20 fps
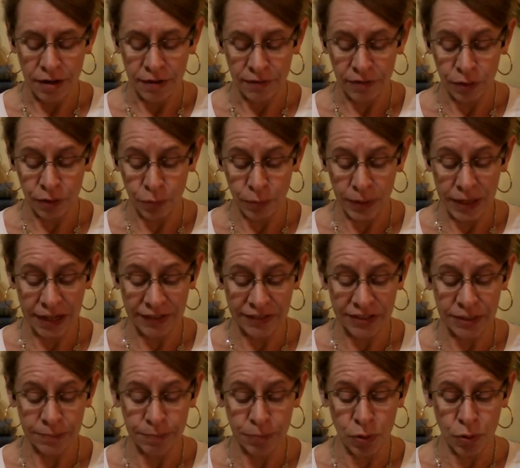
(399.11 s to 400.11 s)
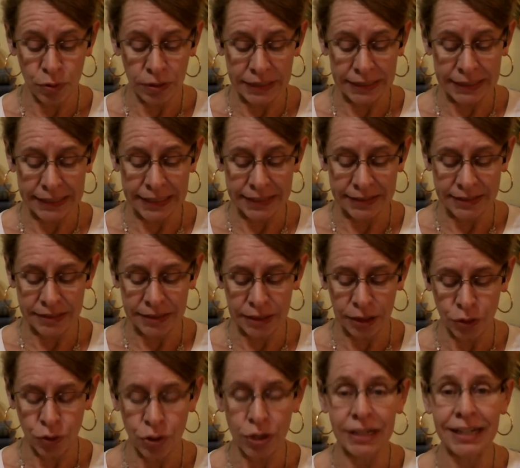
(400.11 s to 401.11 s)
for we have spoken against the
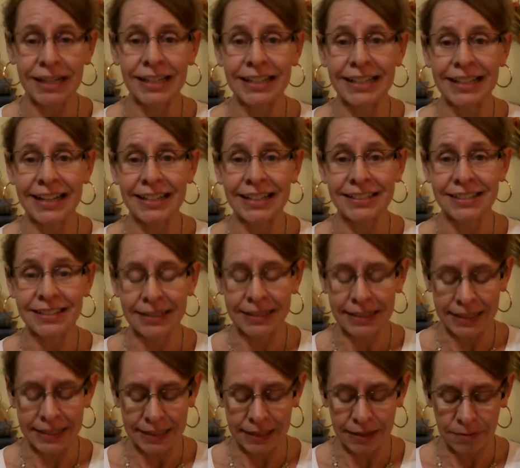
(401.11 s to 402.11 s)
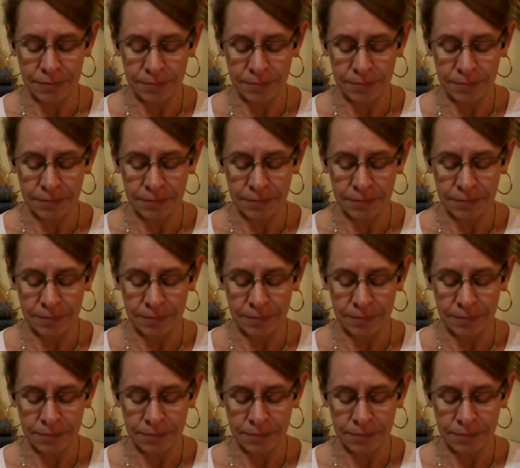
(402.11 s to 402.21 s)
Lord and against thee.